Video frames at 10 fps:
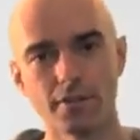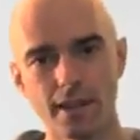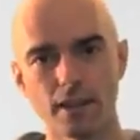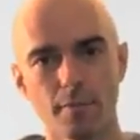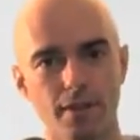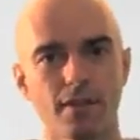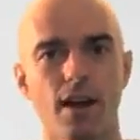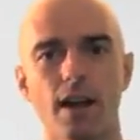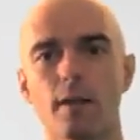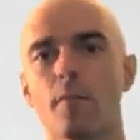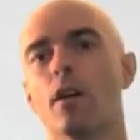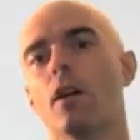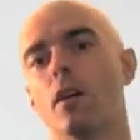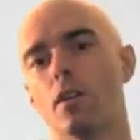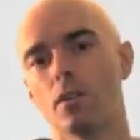take a bit of time,
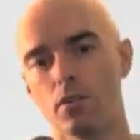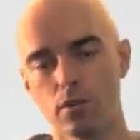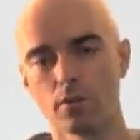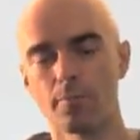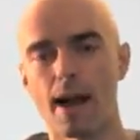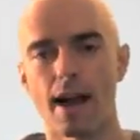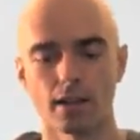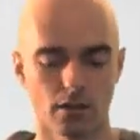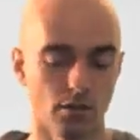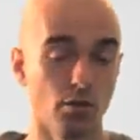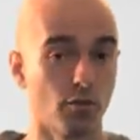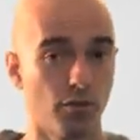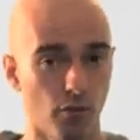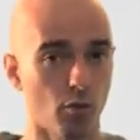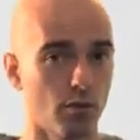look back, look
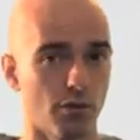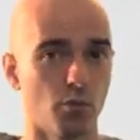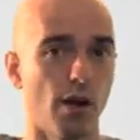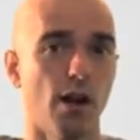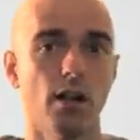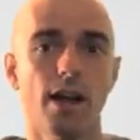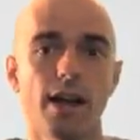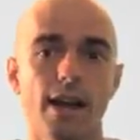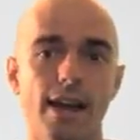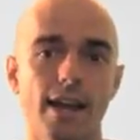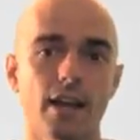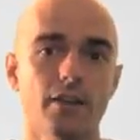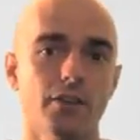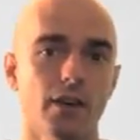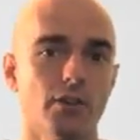forward as well,
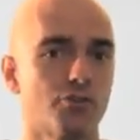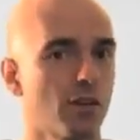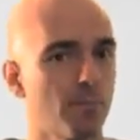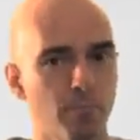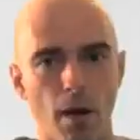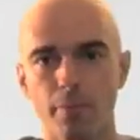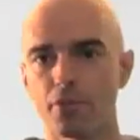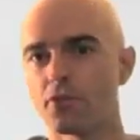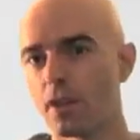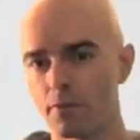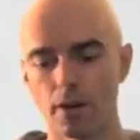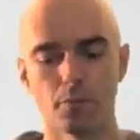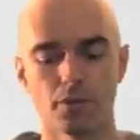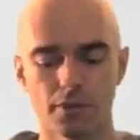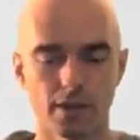and start pumping yourself
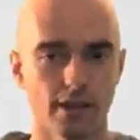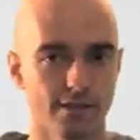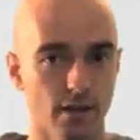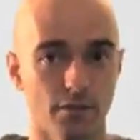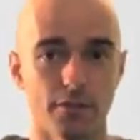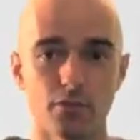up with this kind of stuff.